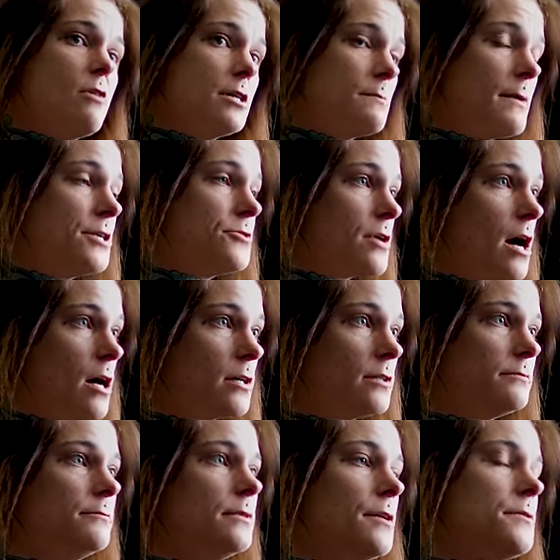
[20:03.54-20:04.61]
where's my truck?
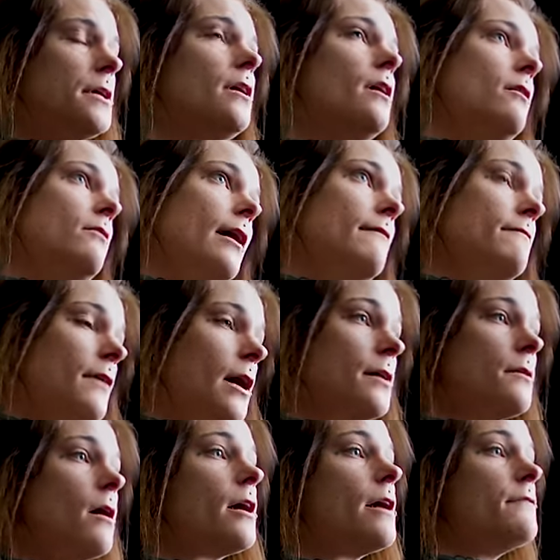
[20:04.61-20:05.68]
I was like, all right,
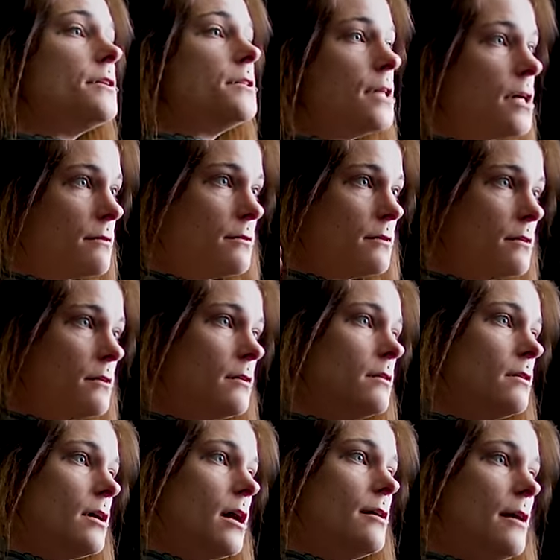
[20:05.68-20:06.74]
fine, I'll give it to you,
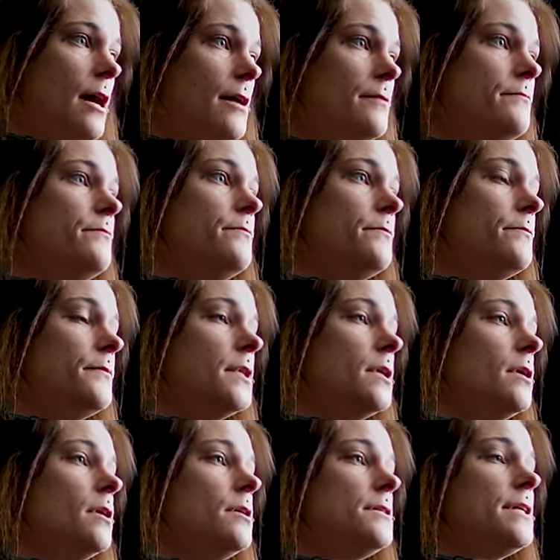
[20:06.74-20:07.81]
all right? I
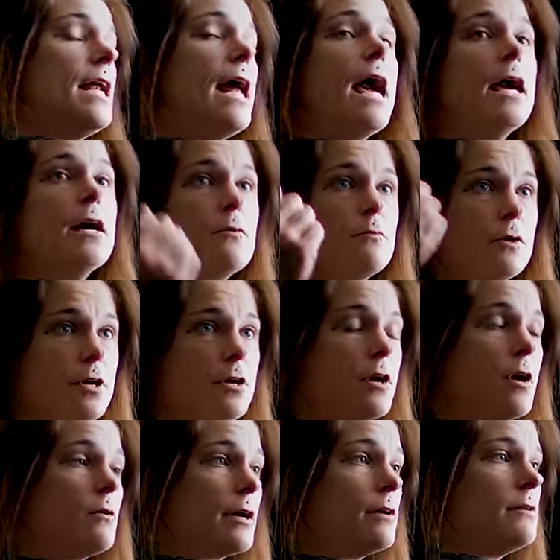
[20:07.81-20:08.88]
said, hey, will you
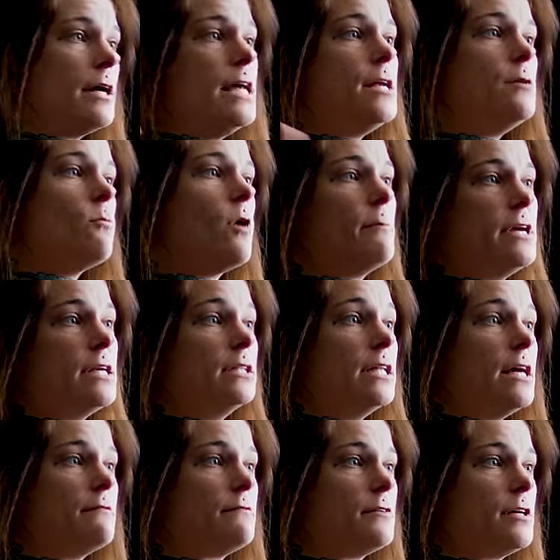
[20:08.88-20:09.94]
go? He didn't want me to
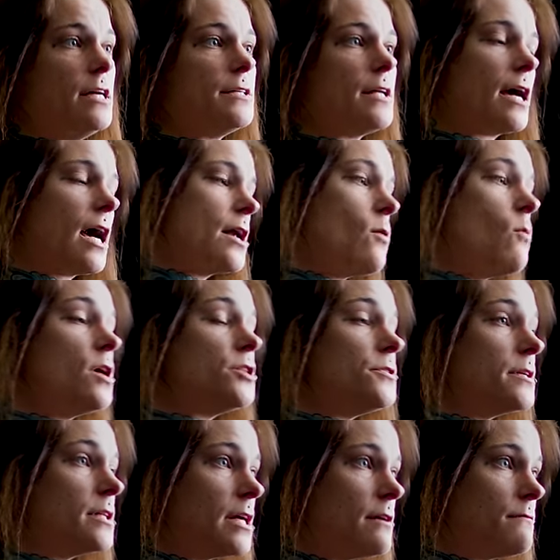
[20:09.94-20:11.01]
leave. He's like, I don't want you
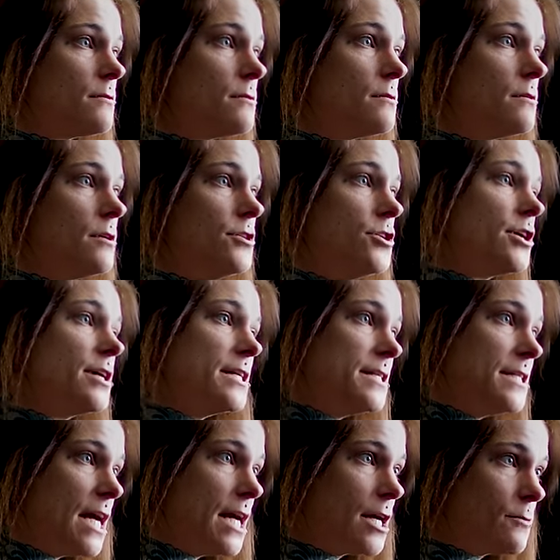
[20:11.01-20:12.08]
to leave. You're gonna
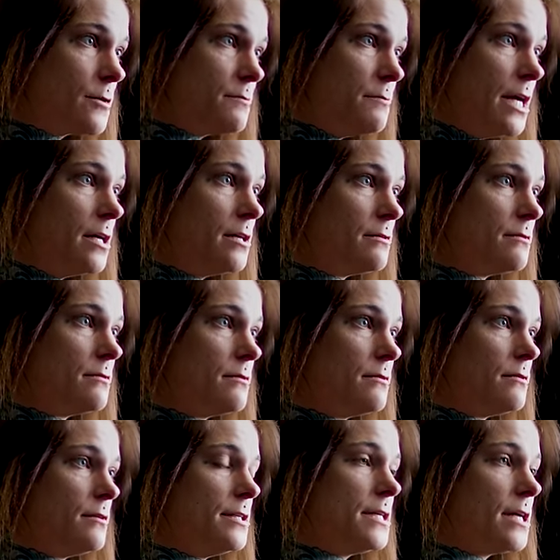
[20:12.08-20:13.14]
stay here with me
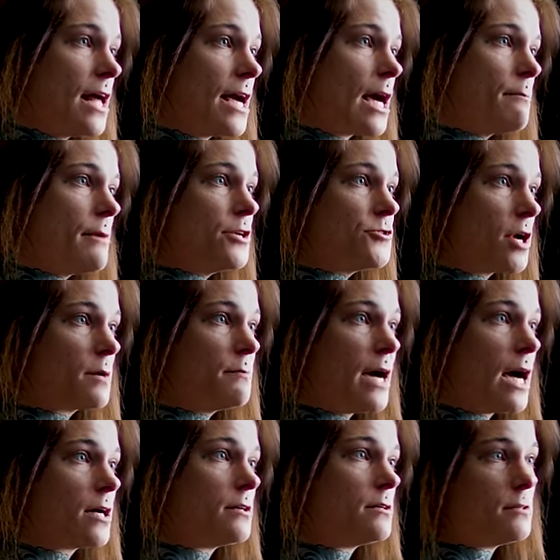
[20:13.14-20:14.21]
until I get my truck
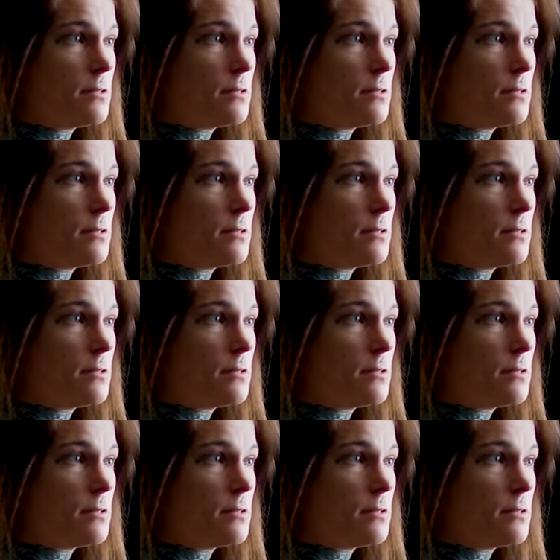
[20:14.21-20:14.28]
back.